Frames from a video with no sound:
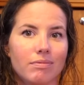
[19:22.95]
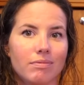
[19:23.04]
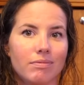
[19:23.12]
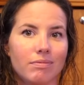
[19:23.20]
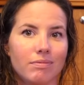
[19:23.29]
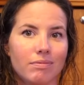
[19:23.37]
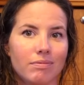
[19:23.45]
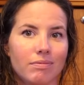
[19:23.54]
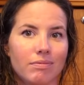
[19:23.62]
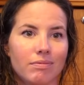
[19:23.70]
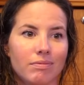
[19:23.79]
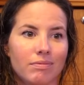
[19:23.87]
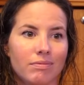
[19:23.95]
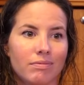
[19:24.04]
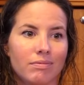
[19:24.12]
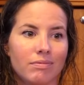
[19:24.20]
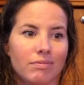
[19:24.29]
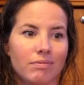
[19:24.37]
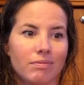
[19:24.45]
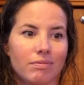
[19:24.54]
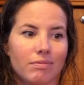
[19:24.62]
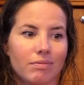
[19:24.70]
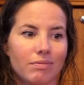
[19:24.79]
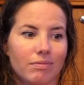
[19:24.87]

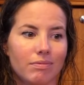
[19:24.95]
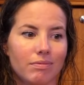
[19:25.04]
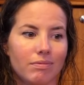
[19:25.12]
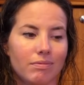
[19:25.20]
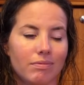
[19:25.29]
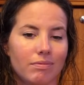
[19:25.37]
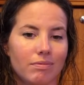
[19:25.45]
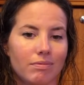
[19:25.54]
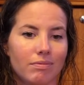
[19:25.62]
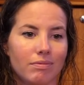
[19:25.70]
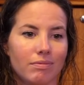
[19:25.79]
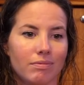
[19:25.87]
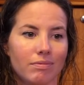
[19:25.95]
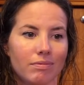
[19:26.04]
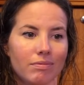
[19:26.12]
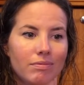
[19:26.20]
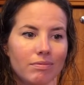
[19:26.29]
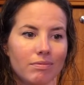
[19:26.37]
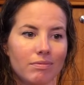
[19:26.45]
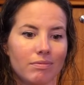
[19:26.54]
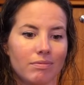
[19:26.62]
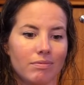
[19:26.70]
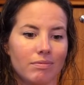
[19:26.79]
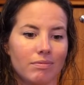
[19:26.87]

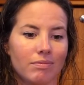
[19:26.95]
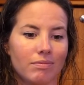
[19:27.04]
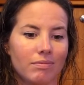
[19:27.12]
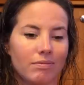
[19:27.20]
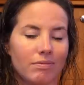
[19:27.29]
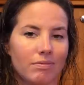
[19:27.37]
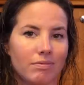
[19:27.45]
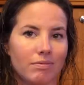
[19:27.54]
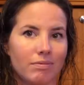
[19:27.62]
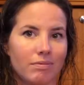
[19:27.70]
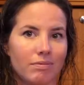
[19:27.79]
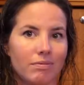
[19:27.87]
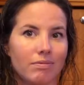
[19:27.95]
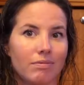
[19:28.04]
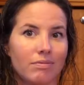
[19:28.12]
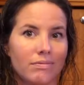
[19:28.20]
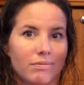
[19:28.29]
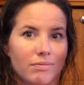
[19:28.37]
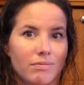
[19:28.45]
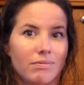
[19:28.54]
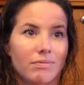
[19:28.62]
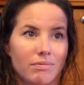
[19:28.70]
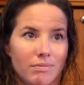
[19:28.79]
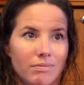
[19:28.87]

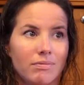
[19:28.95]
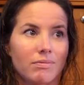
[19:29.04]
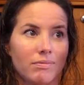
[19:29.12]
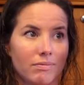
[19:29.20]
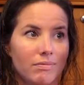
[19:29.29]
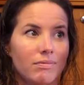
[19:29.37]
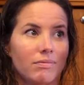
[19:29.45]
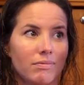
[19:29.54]
This person isn't speaking.